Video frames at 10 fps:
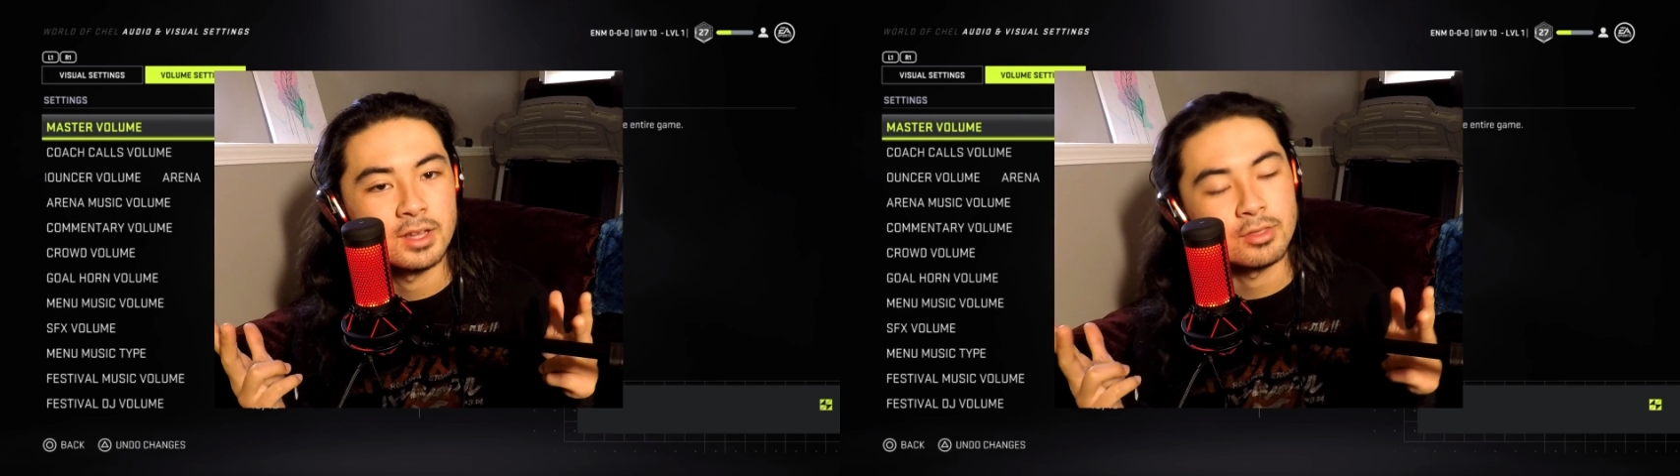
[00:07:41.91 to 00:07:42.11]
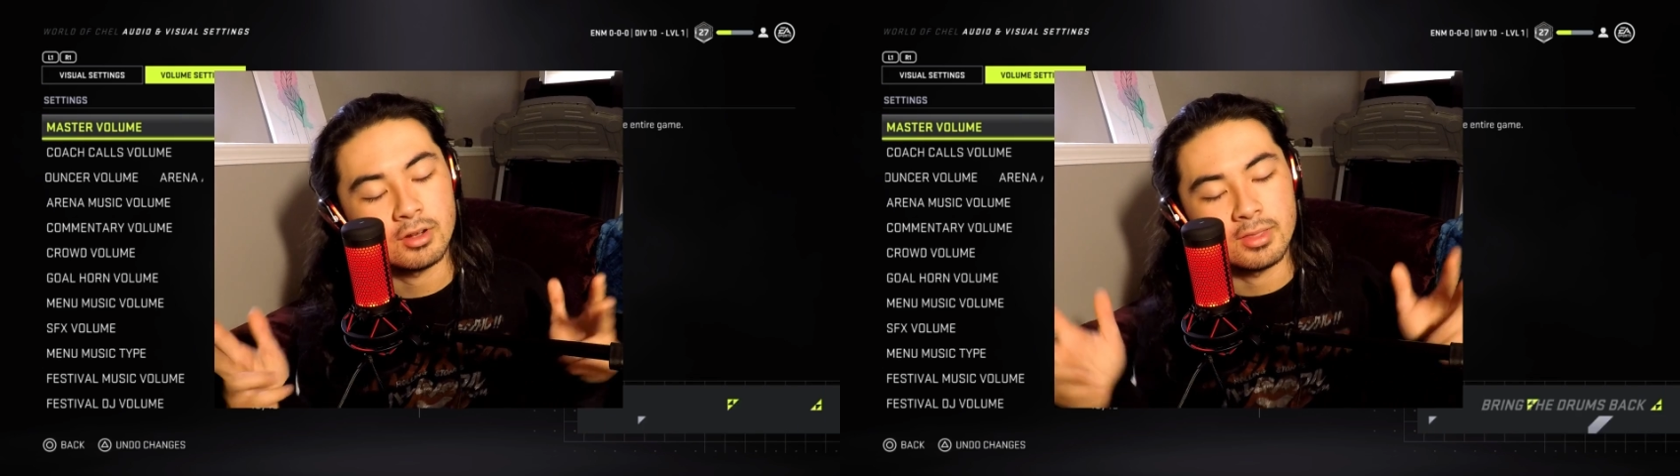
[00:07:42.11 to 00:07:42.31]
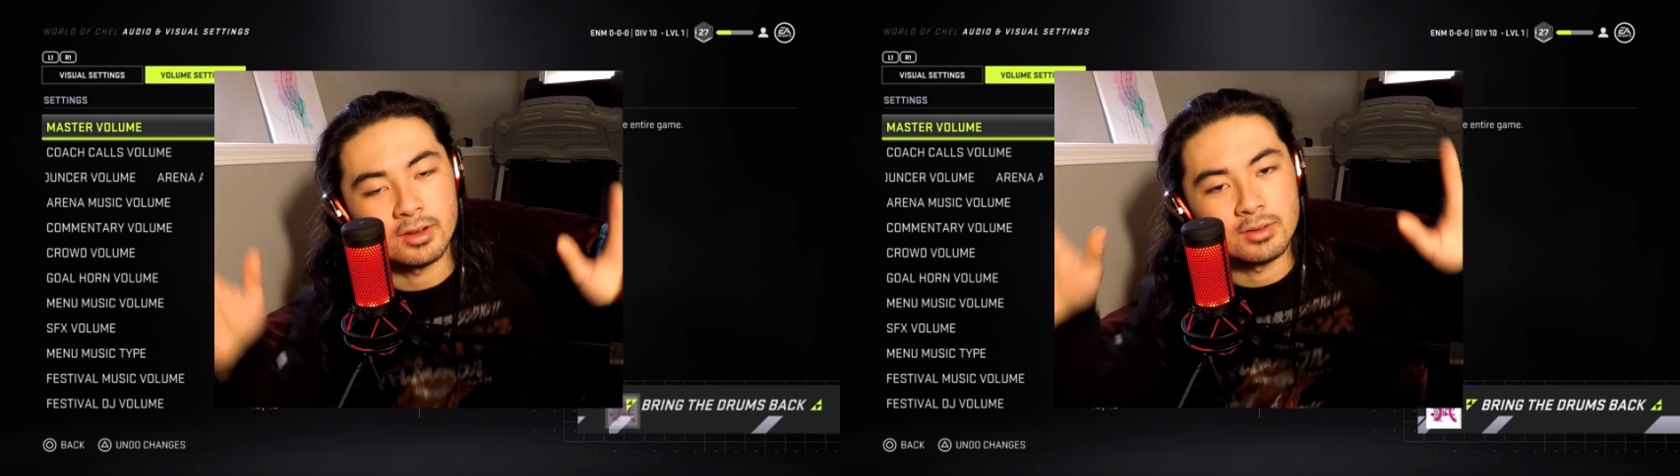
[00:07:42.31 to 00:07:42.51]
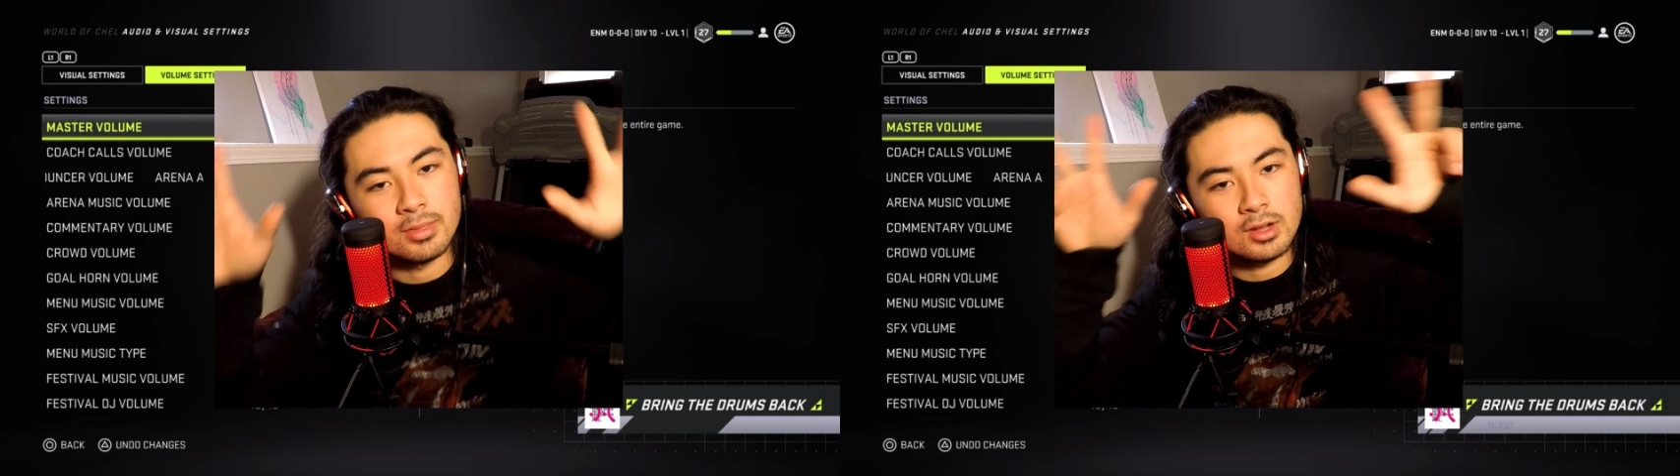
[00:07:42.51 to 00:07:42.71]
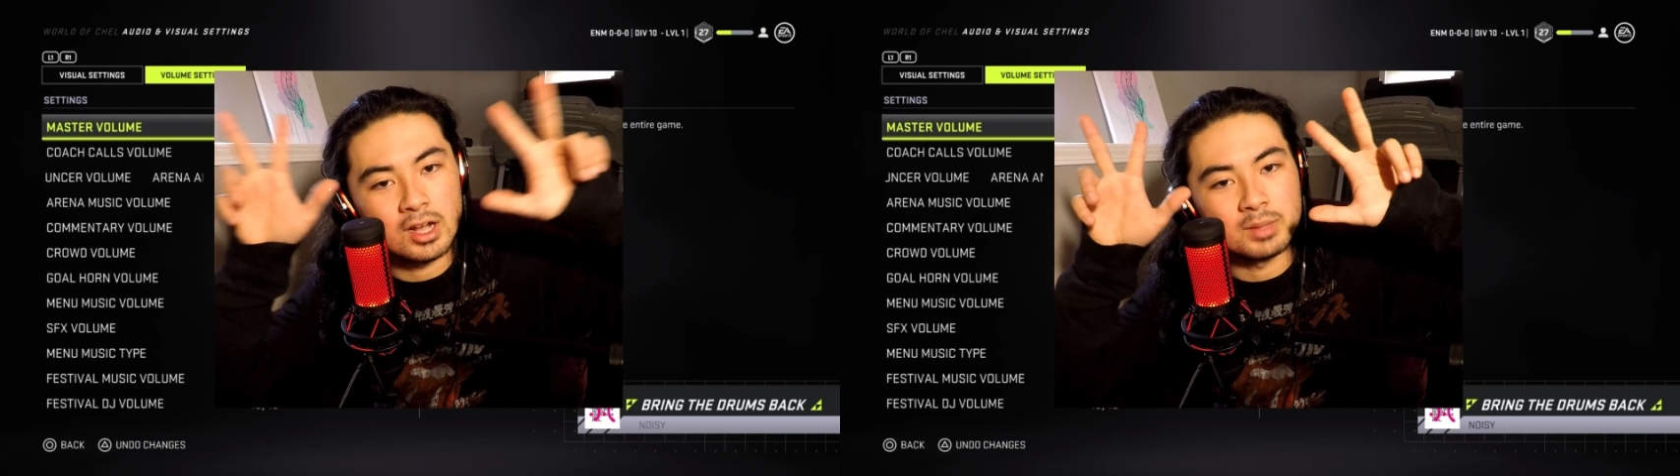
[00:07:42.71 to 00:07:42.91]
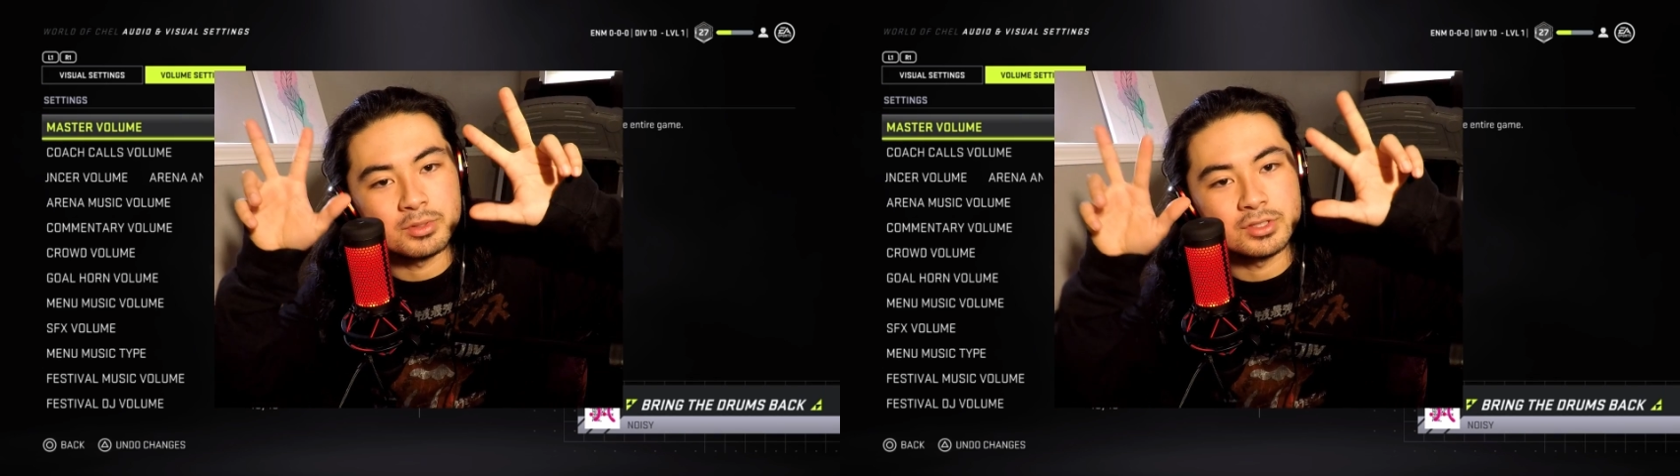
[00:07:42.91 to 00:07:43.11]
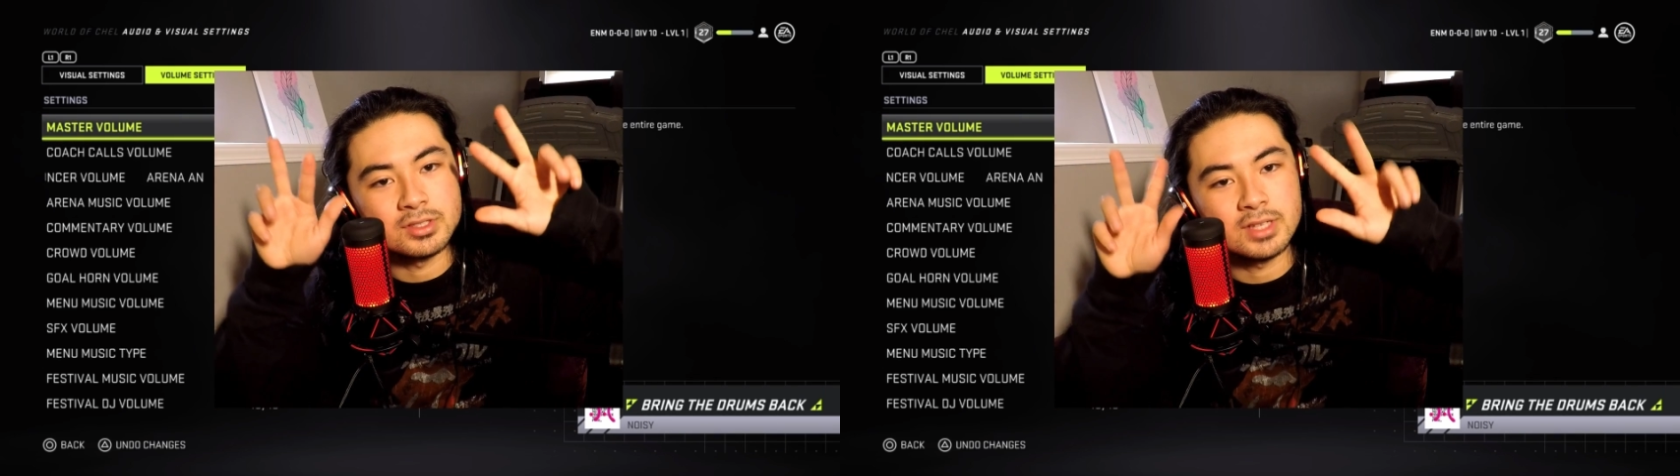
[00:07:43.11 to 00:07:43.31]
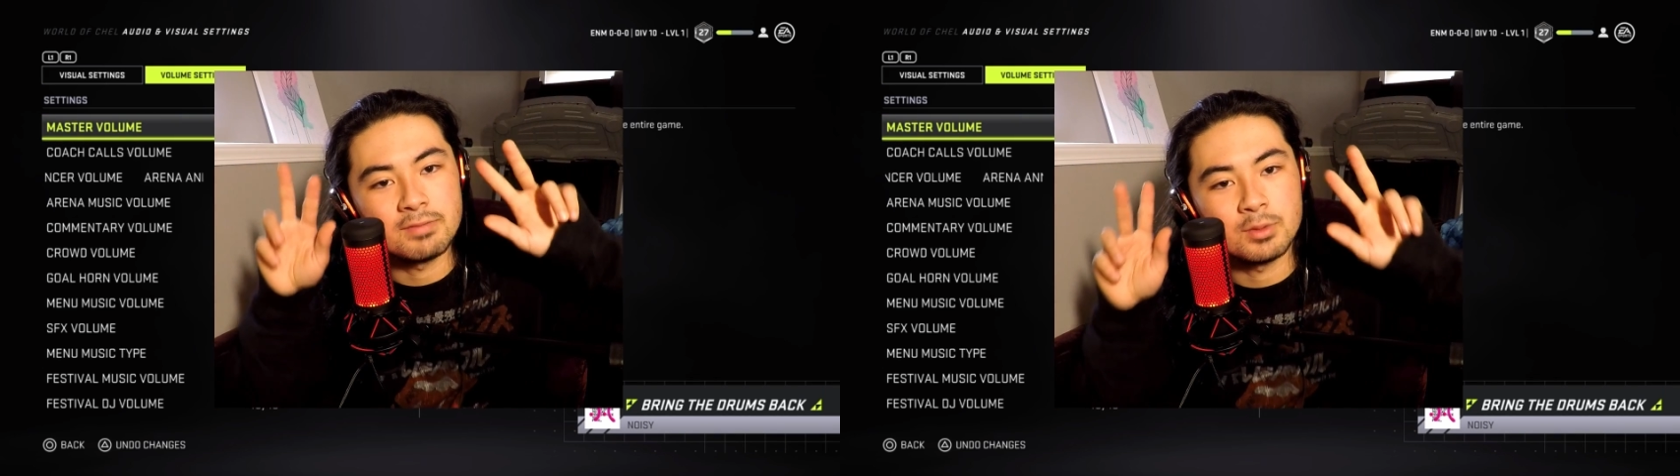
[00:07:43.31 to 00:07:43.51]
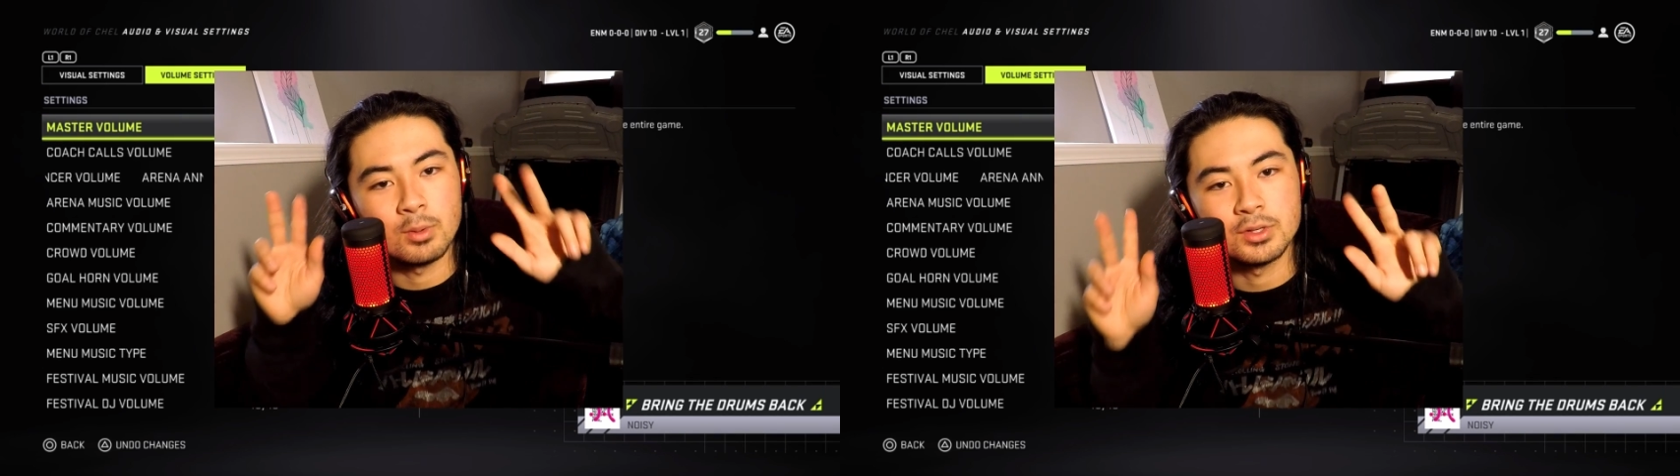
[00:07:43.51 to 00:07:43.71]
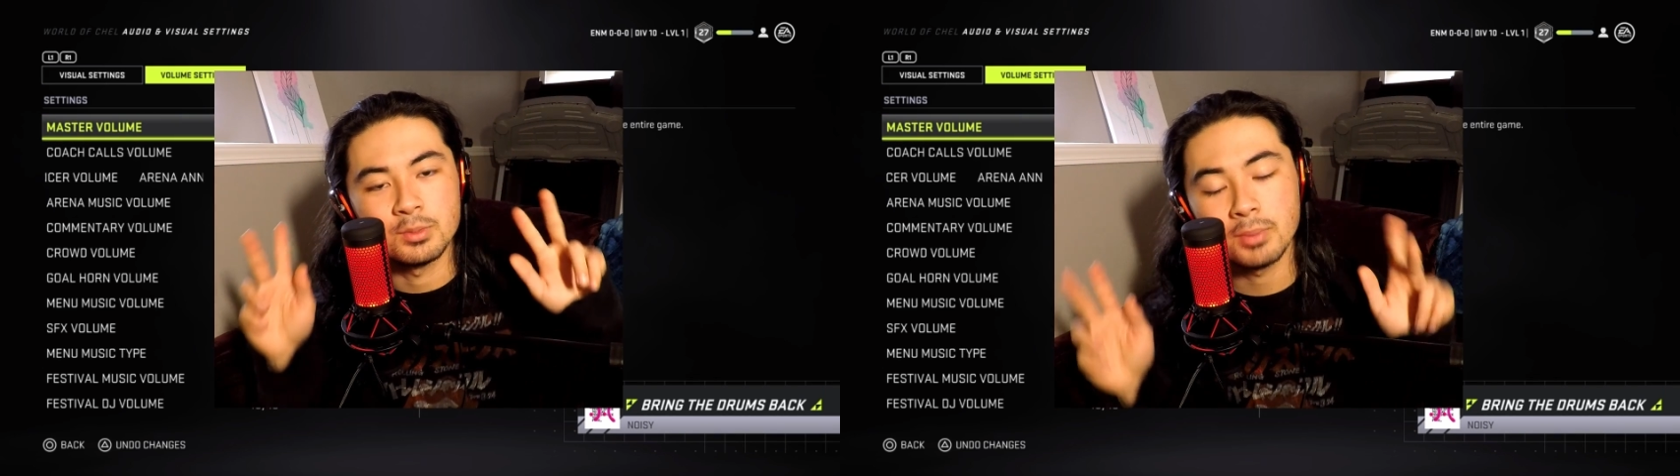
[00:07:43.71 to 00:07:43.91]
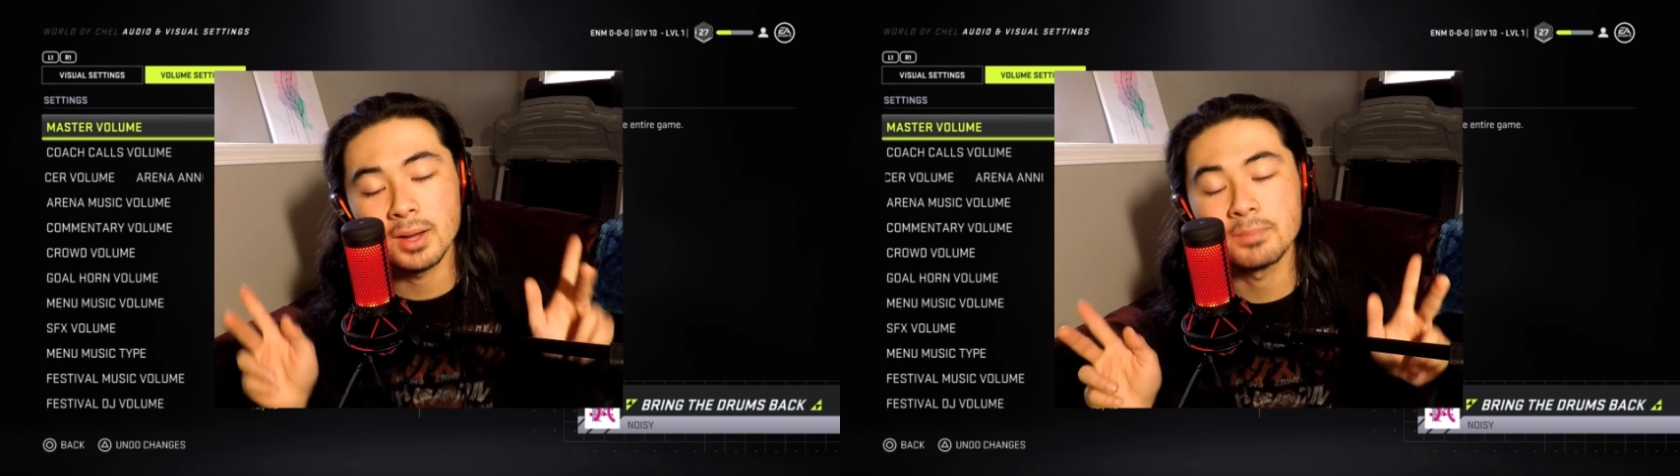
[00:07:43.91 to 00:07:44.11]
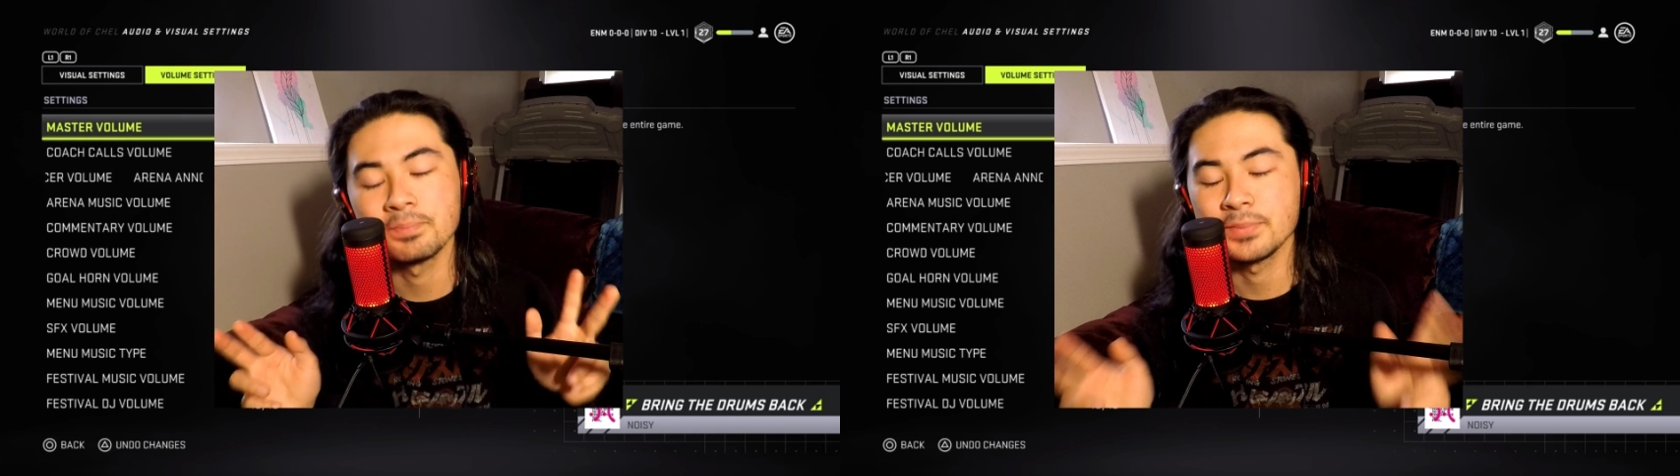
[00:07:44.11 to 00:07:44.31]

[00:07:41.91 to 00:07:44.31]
They're all there. They're all options if you want to, but